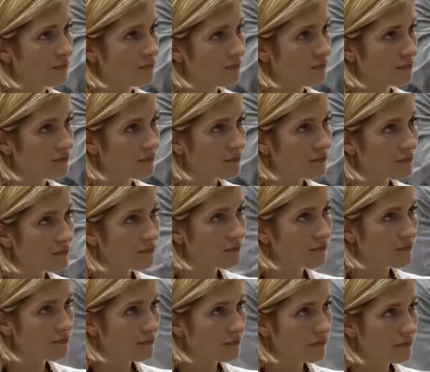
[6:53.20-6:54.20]

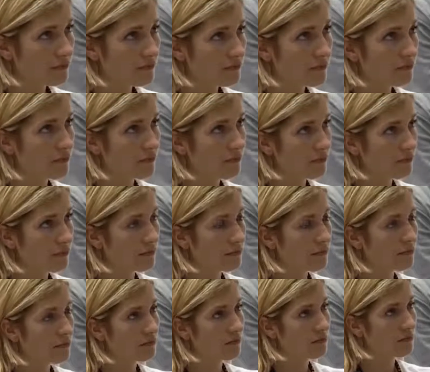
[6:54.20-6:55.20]
Breathing's very
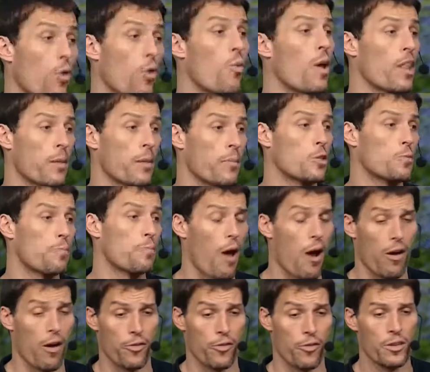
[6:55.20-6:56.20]
powerful, one of the most
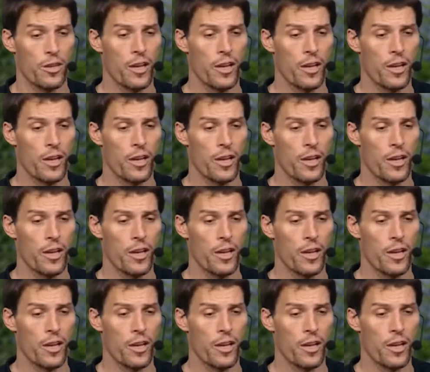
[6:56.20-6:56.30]
powerful.